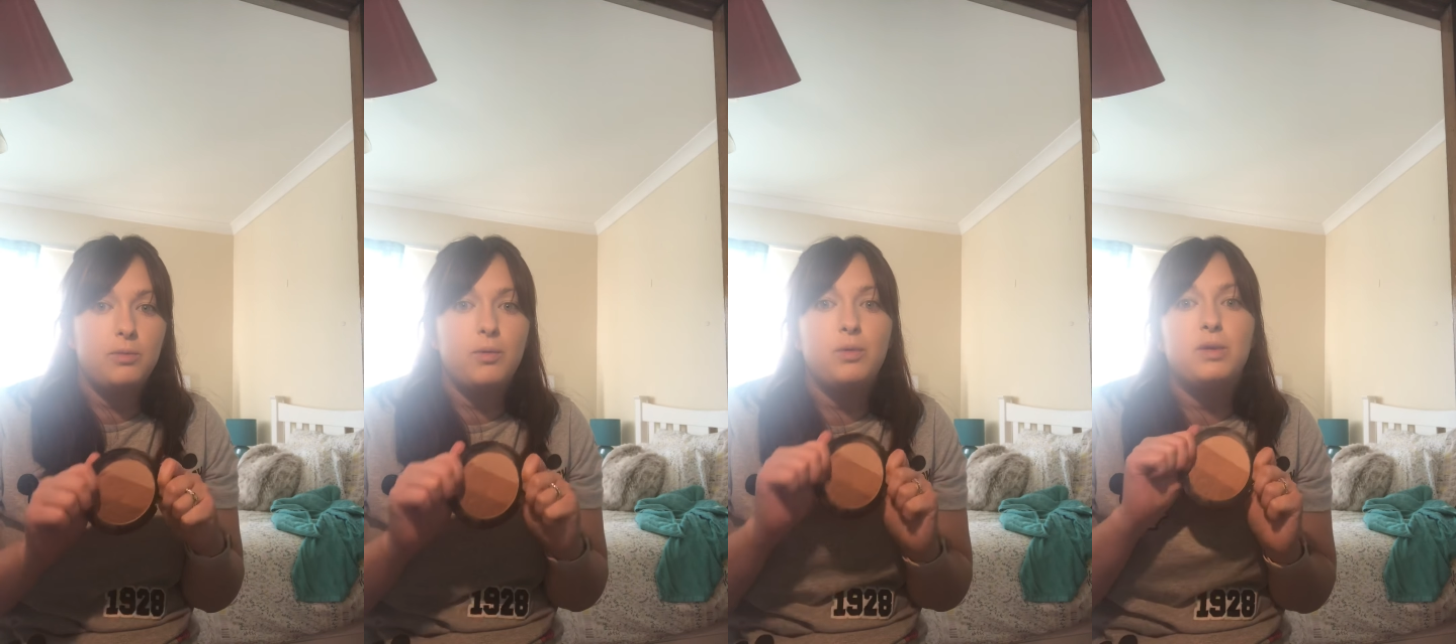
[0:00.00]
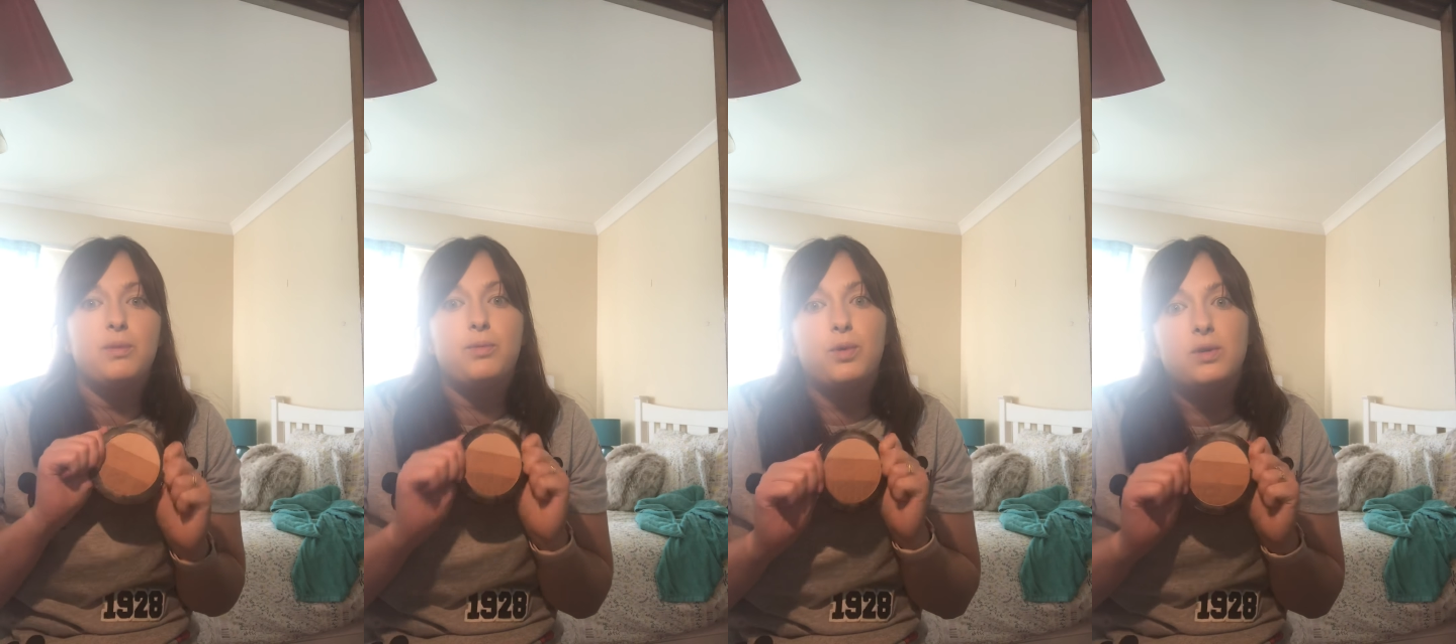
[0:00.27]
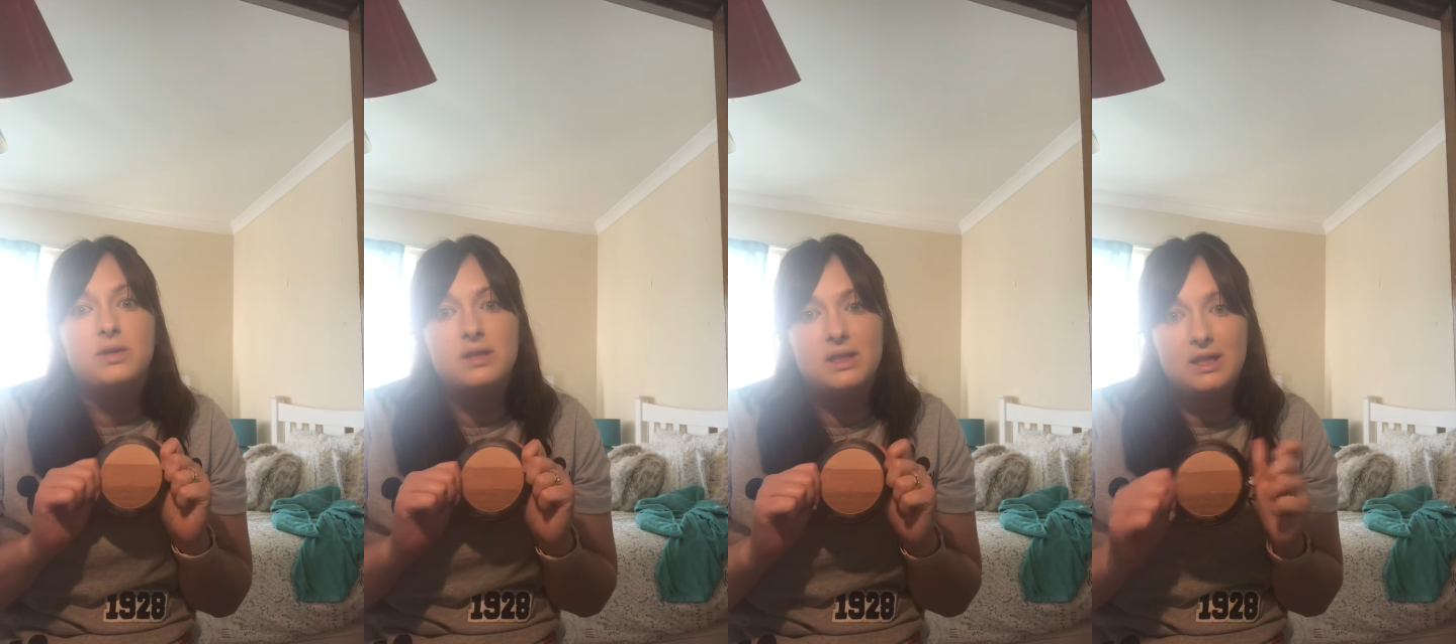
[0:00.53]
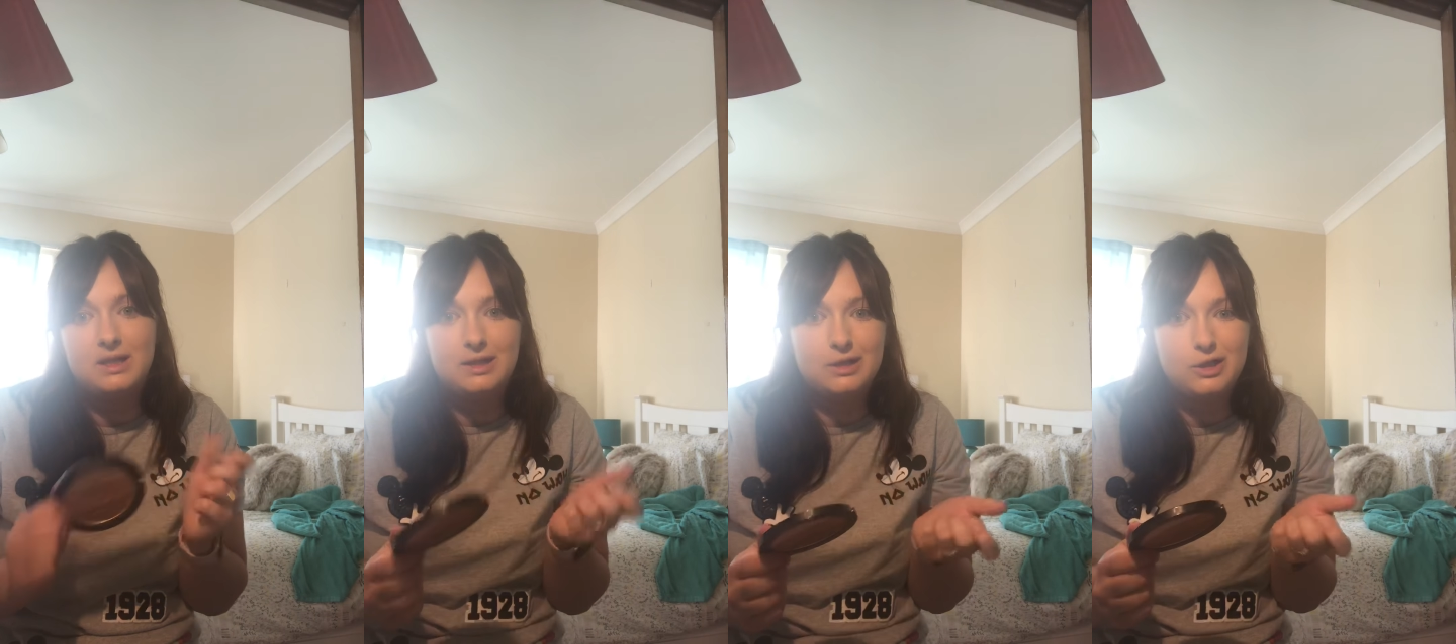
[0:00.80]
but with a bronzer
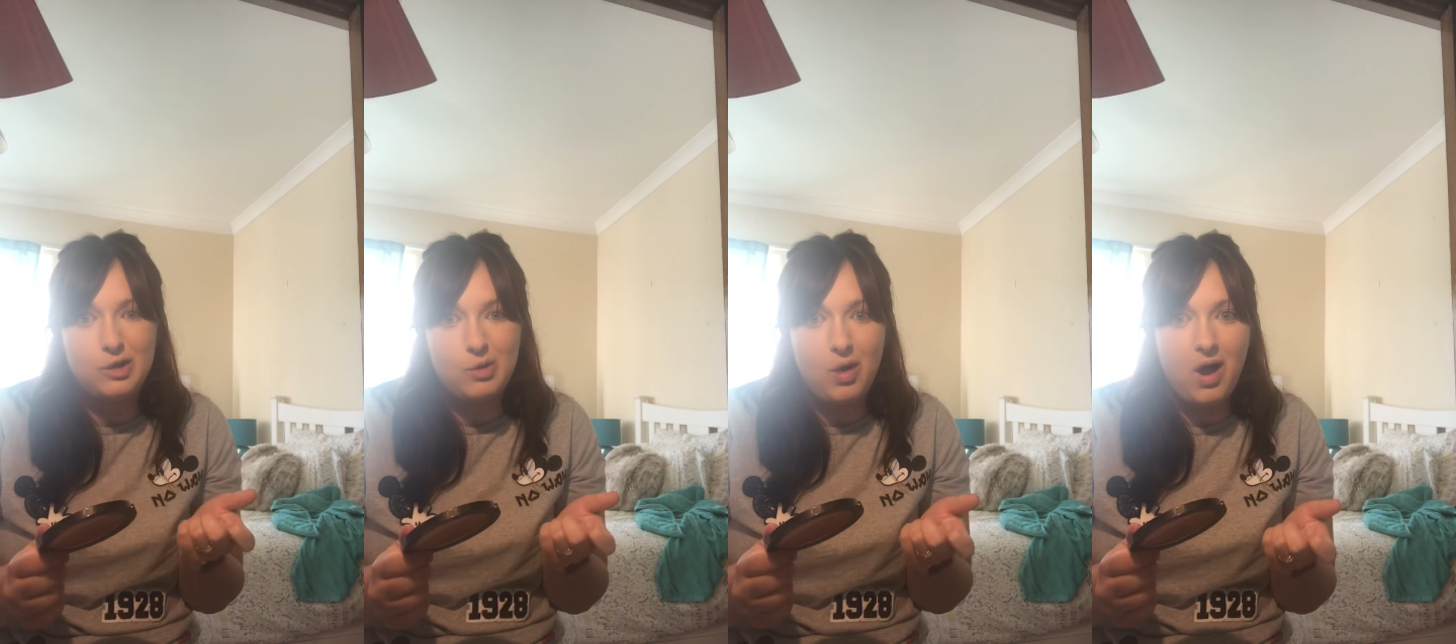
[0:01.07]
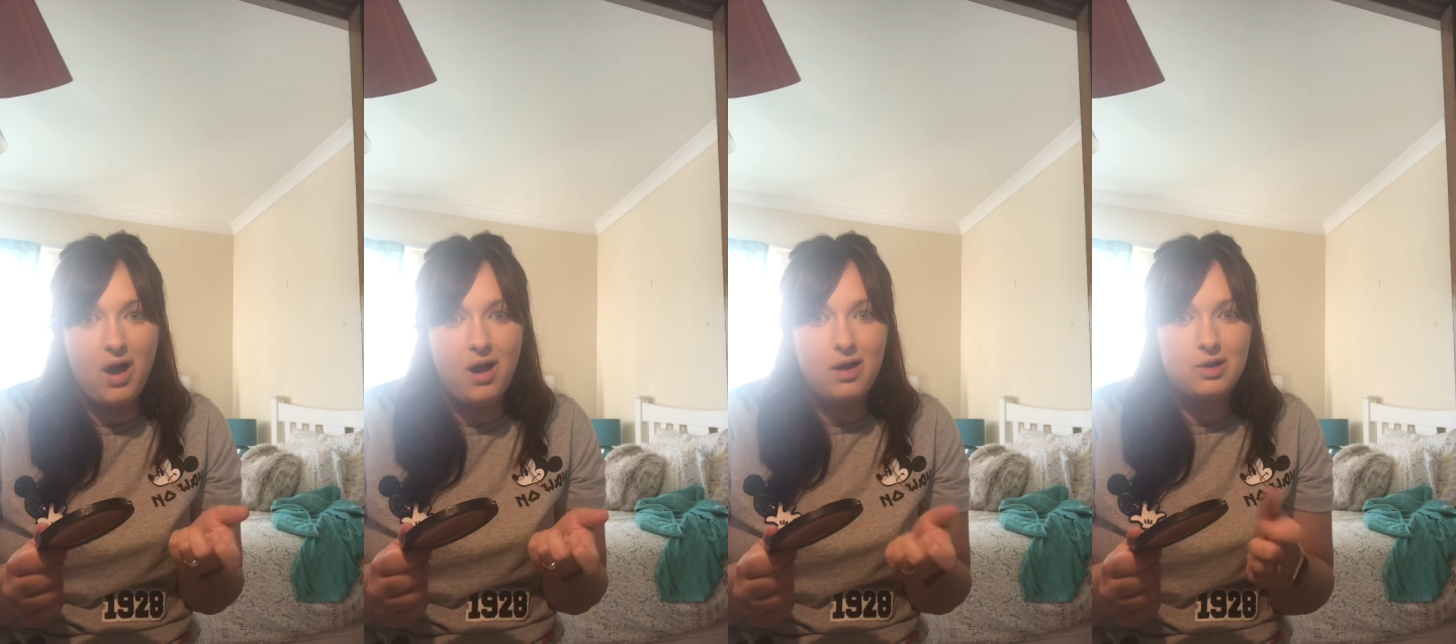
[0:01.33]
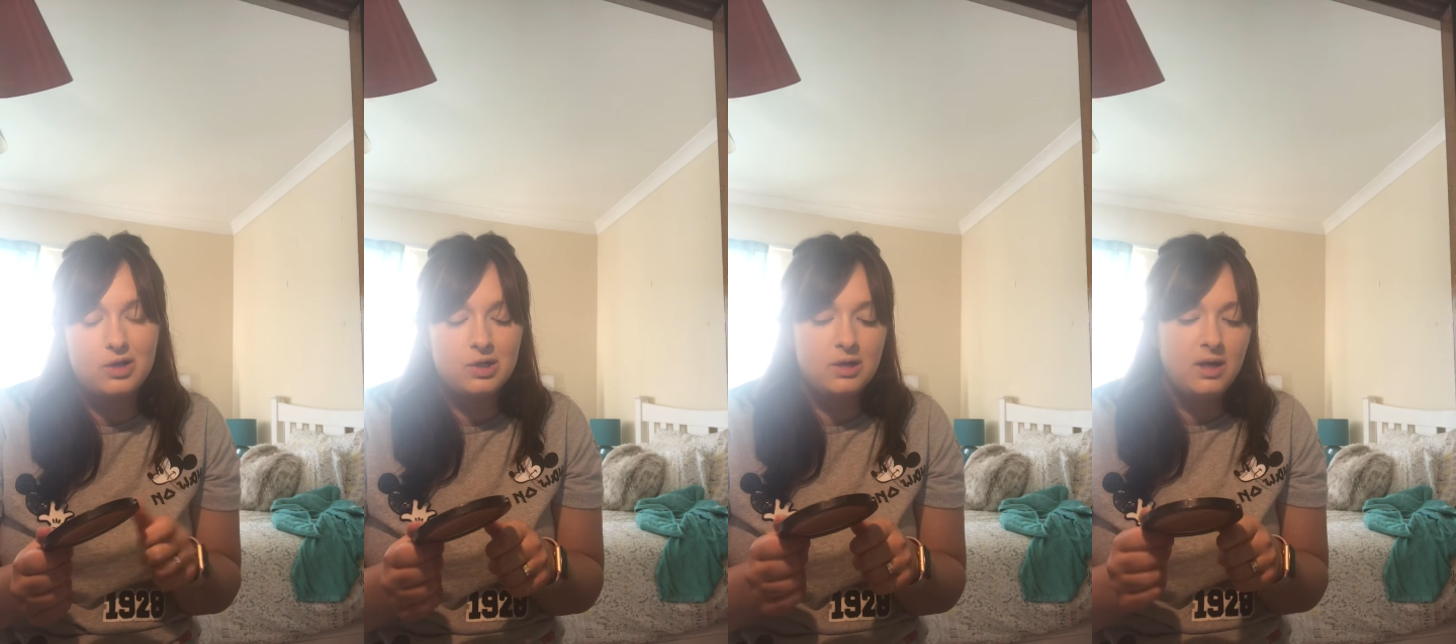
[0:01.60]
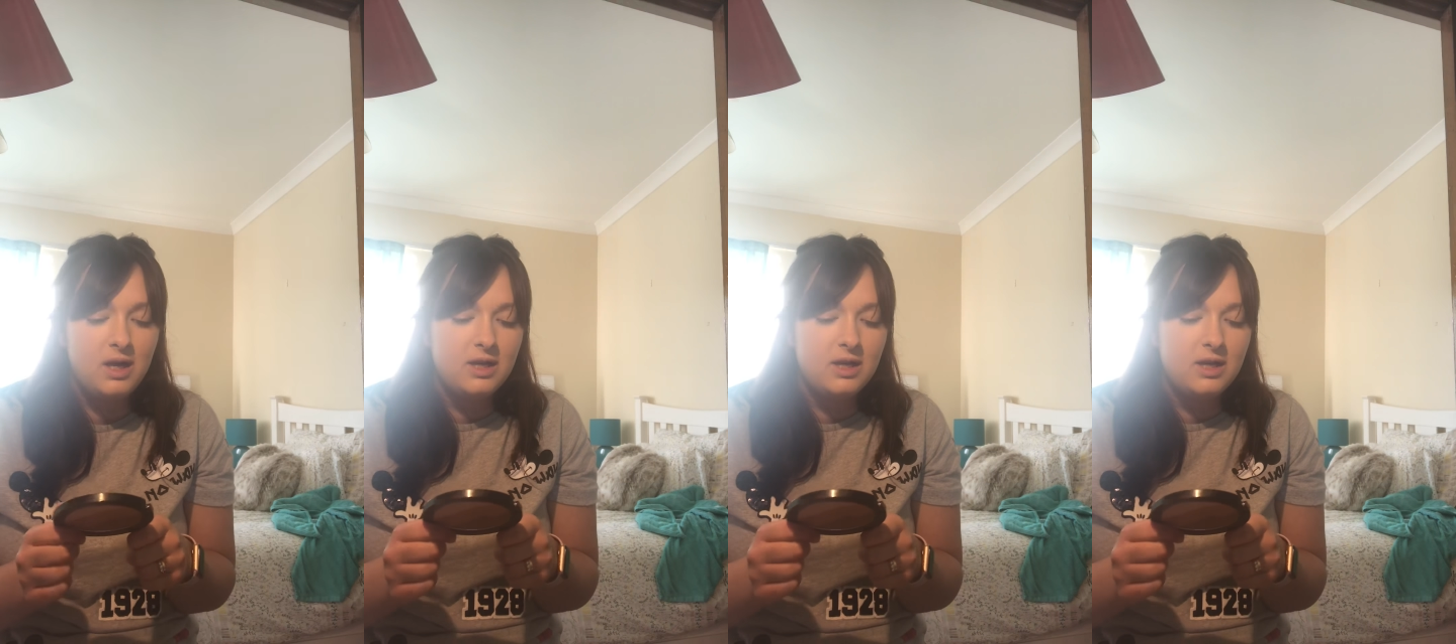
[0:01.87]
that isn't too harsh,